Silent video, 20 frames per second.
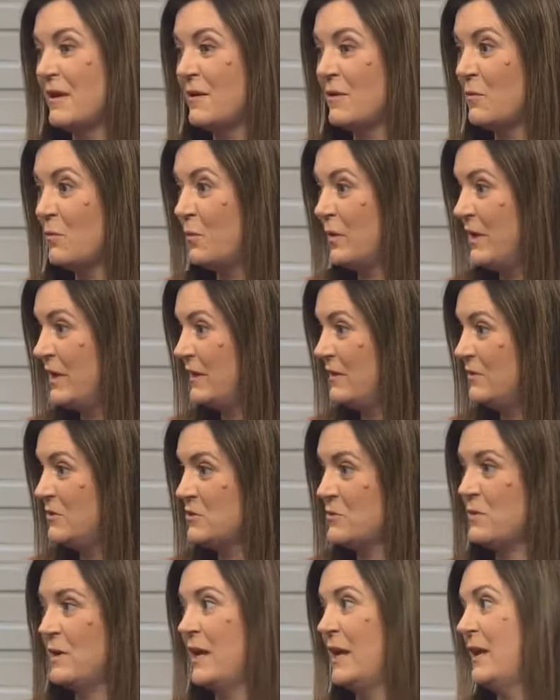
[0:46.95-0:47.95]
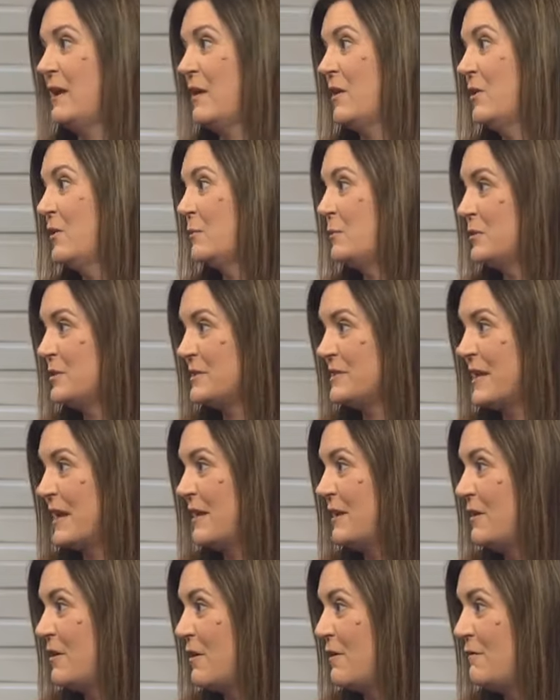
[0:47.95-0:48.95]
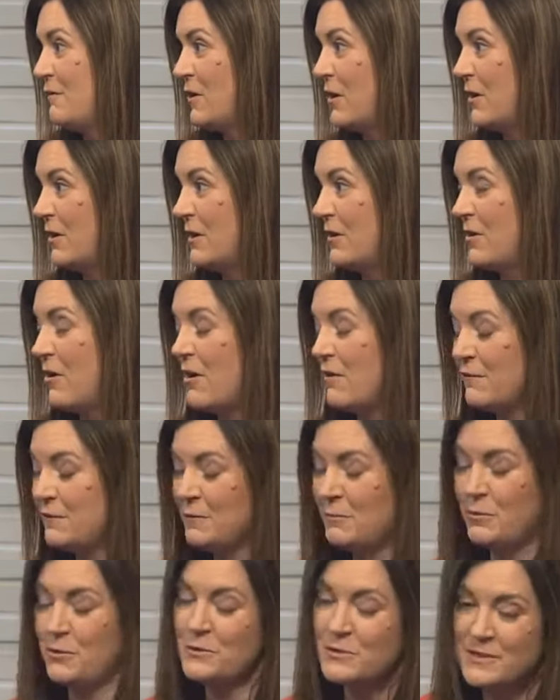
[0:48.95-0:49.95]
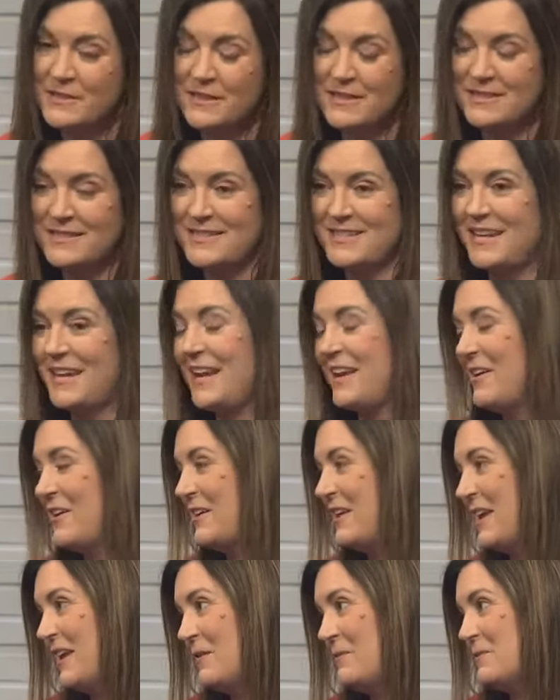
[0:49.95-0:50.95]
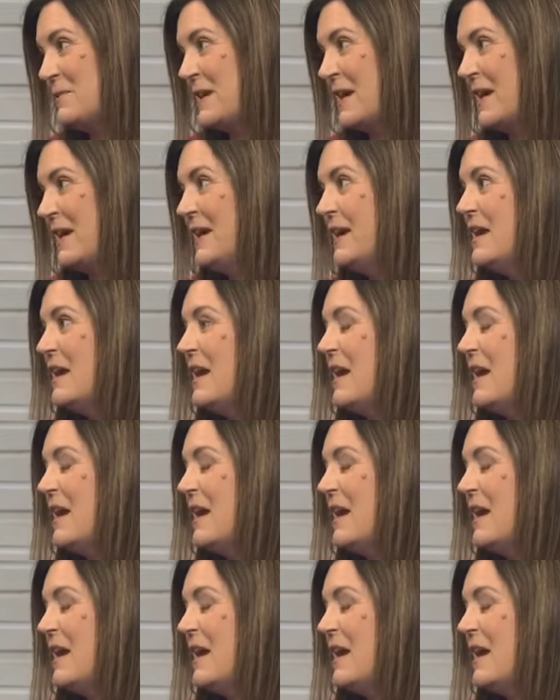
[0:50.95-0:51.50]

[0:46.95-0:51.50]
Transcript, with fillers: we donate 100% of our coffee proceeds today on camp day.